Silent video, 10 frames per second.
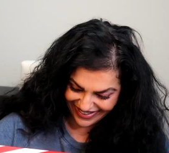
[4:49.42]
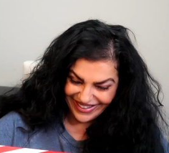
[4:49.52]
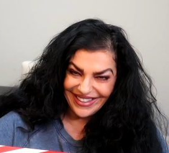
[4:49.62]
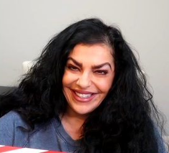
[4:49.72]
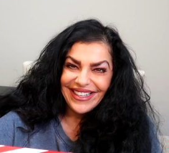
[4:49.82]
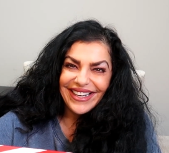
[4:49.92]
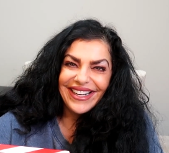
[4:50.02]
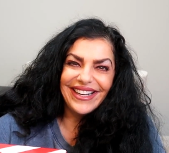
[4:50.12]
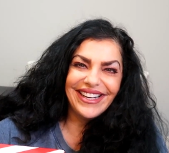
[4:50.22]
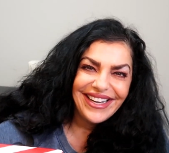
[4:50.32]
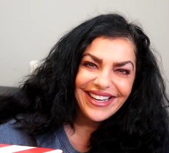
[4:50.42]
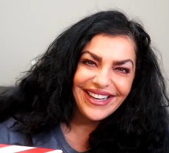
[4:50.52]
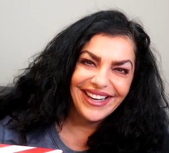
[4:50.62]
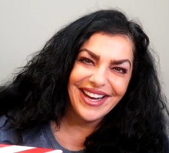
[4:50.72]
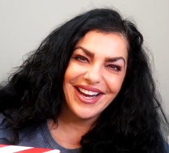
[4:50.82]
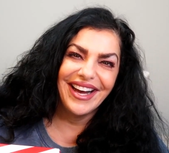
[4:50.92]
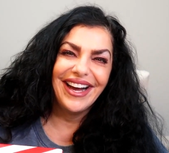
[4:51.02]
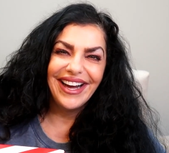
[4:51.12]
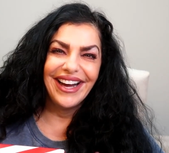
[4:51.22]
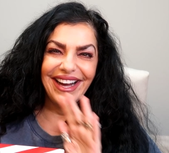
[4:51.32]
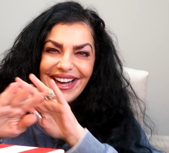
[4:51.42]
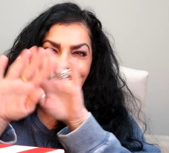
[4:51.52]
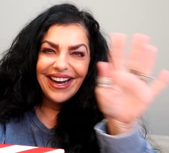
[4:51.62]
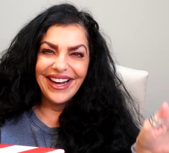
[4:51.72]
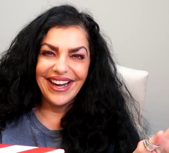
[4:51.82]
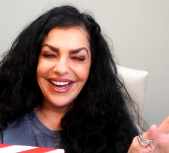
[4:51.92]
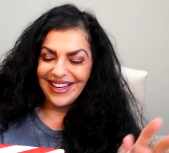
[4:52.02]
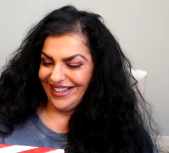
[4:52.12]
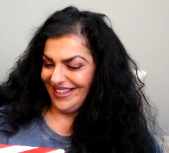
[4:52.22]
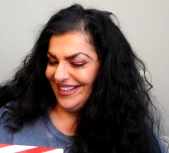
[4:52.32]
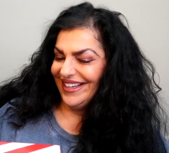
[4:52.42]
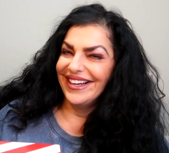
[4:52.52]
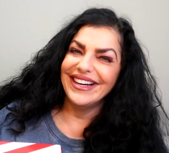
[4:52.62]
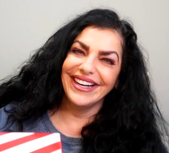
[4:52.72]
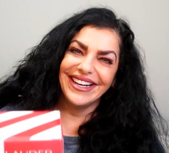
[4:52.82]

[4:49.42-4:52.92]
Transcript: Nothing is said.